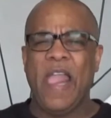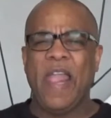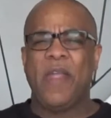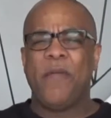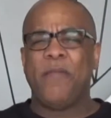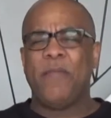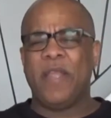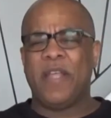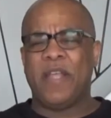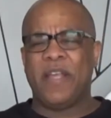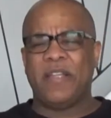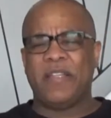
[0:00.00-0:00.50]

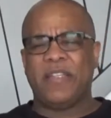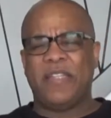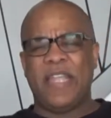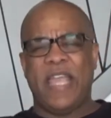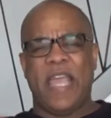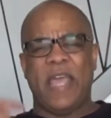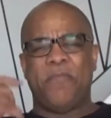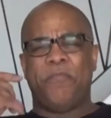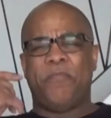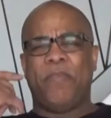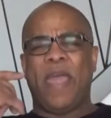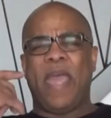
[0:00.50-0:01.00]
because he
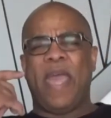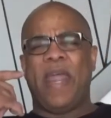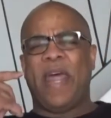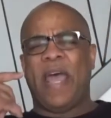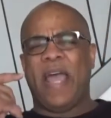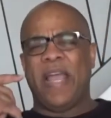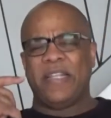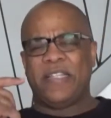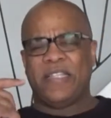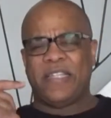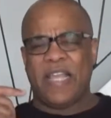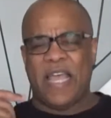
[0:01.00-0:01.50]
had bad
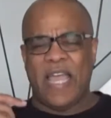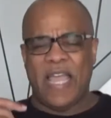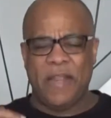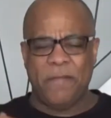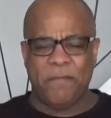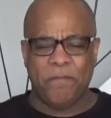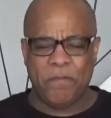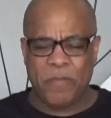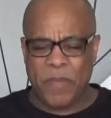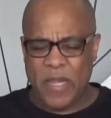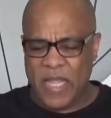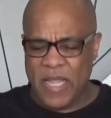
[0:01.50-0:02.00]
eyesight.
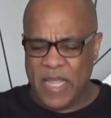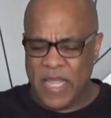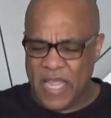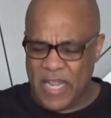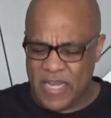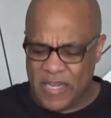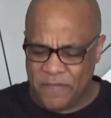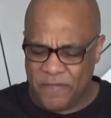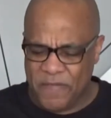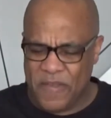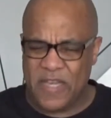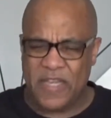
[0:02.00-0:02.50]
And
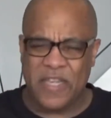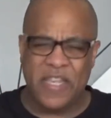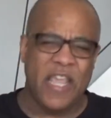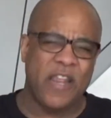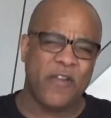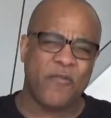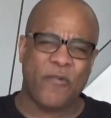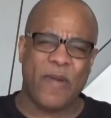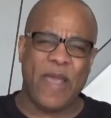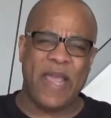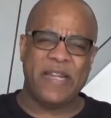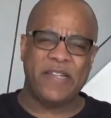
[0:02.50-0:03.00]
if he did
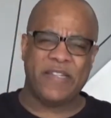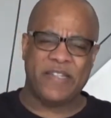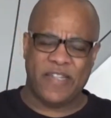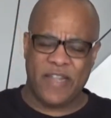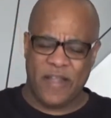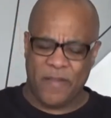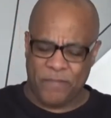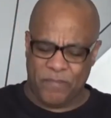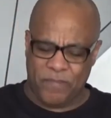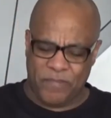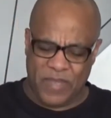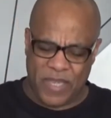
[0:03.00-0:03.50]
write
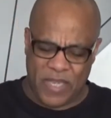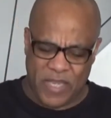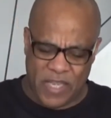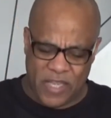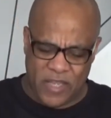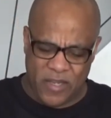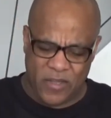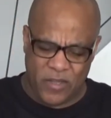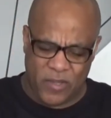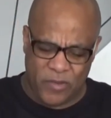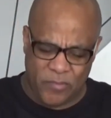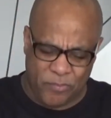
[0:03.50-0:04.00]
something,
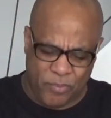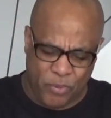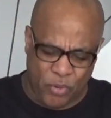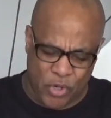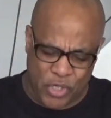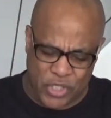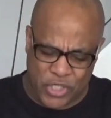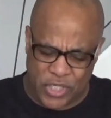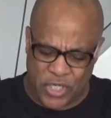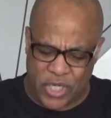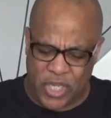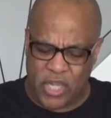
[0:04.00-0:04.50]
the
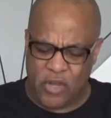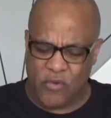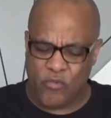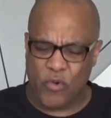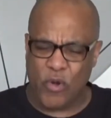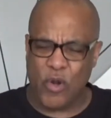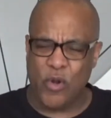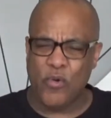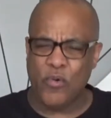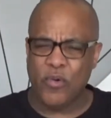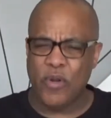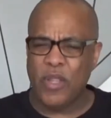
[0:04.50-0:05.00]
portion he
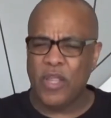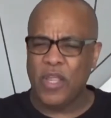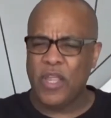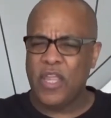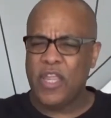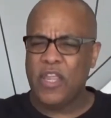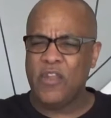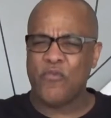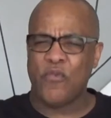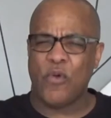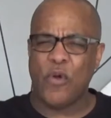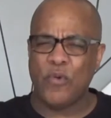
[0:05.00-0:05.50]
wrote,
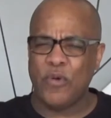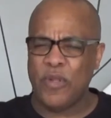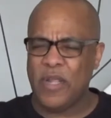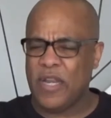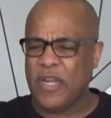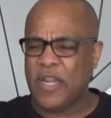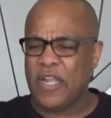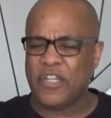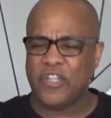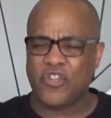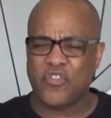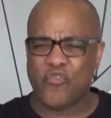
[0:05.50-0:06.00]
he wrote in
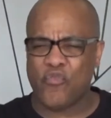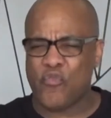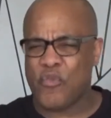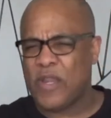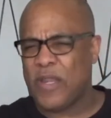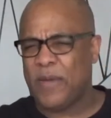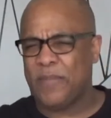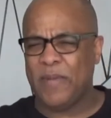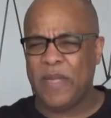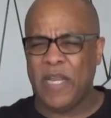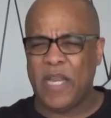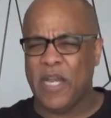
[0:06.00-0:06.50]

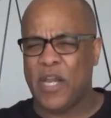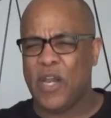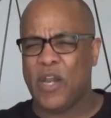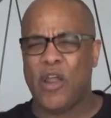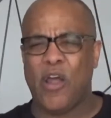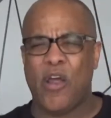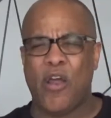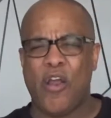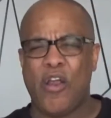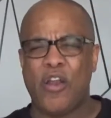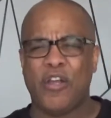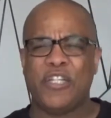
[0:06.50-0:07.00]
extremely
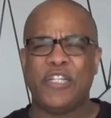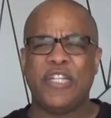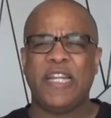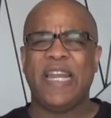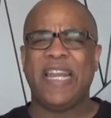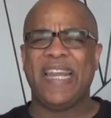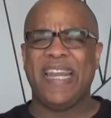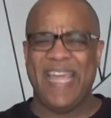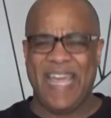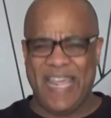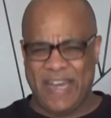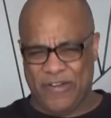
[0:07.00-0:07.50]
large
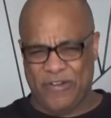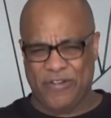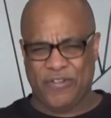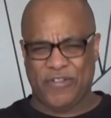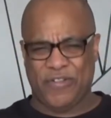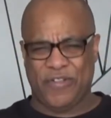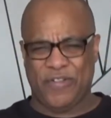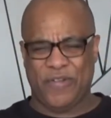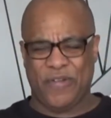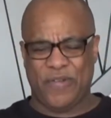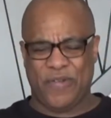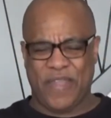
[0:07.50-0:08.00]

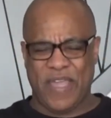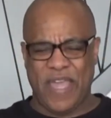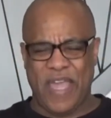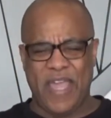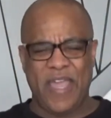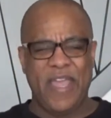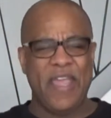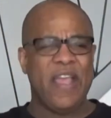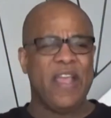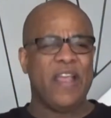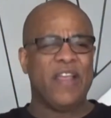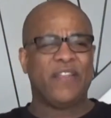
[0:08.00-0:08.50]
letters. Okay?
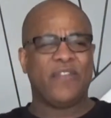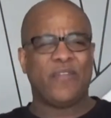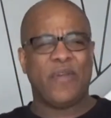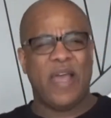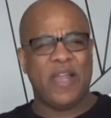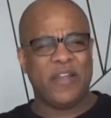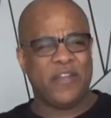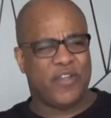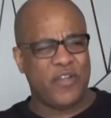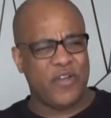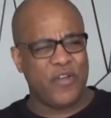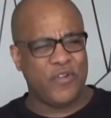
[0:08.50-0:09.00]
So I
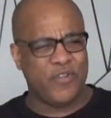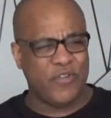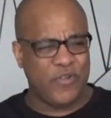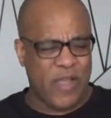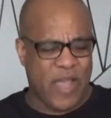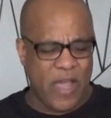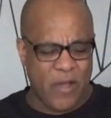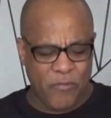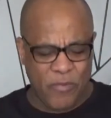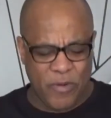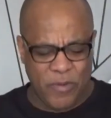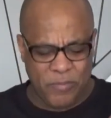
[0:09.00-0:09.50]
told you I
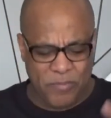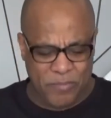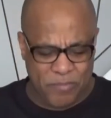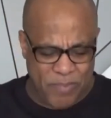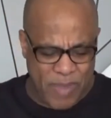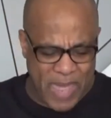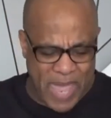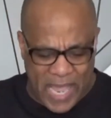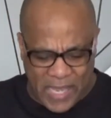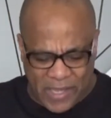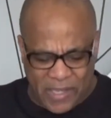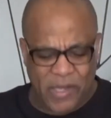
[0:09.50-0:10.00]
would
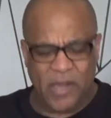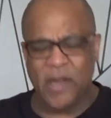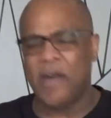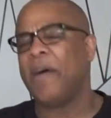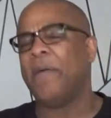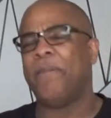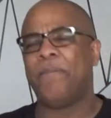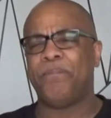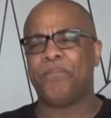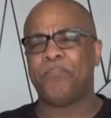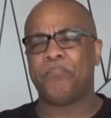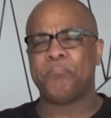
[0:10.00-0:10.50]
back
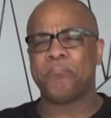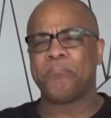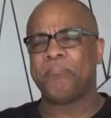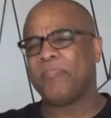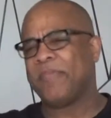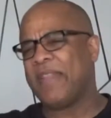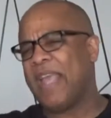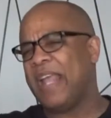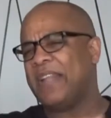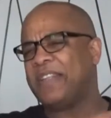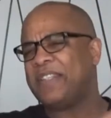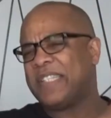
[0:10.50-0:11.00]
up
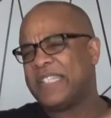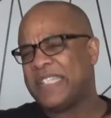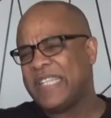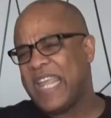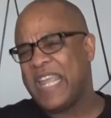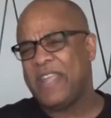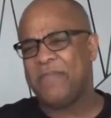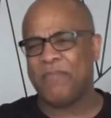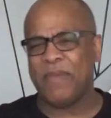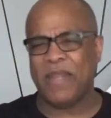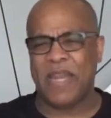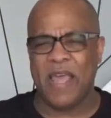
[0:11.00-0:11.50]
that
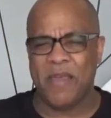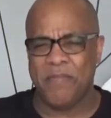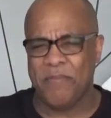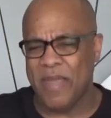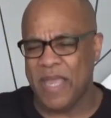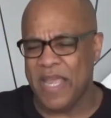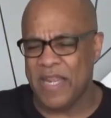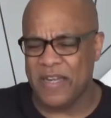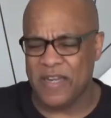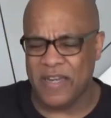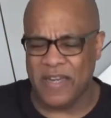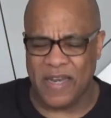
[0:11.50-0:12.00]
statement I
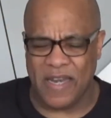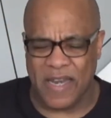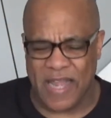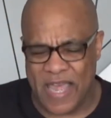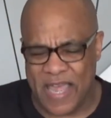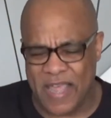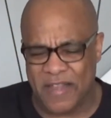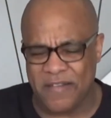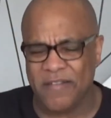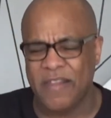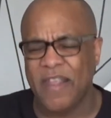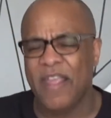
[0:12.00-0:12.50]
made in the
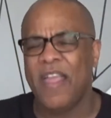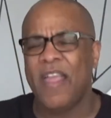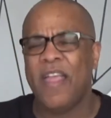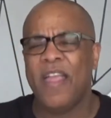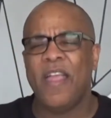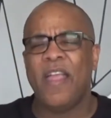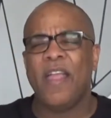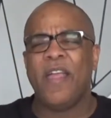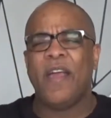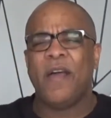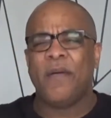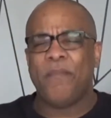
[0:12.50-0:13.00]
last
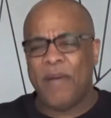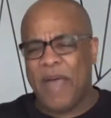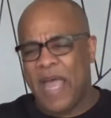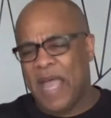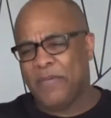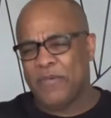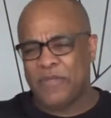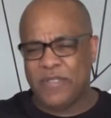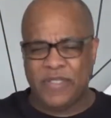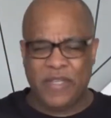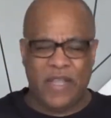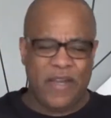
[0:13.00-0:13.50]
Bible
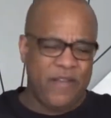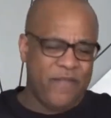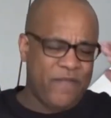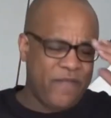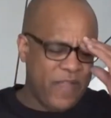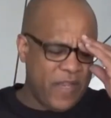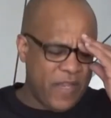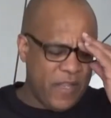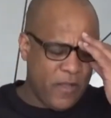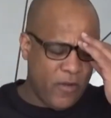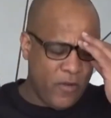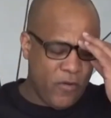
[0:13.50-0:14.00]
study
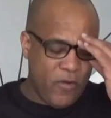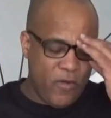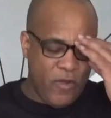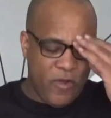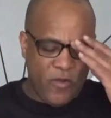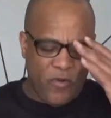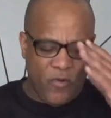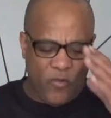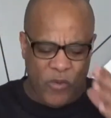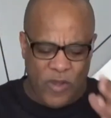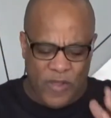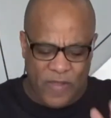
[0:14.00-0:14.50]
video
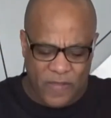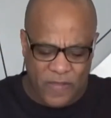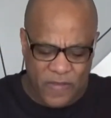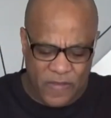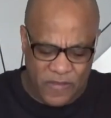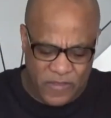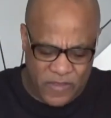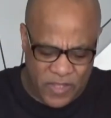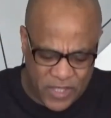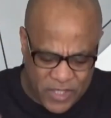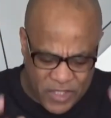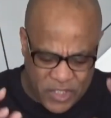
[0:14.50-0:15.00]
with
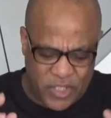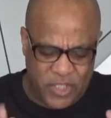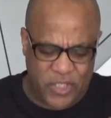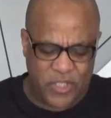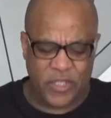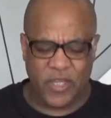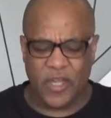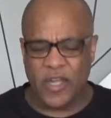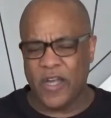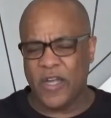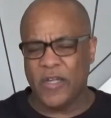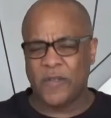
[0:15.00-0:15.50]
this
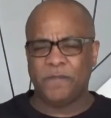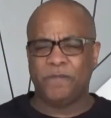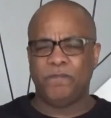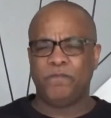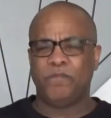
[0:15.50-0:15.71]
um,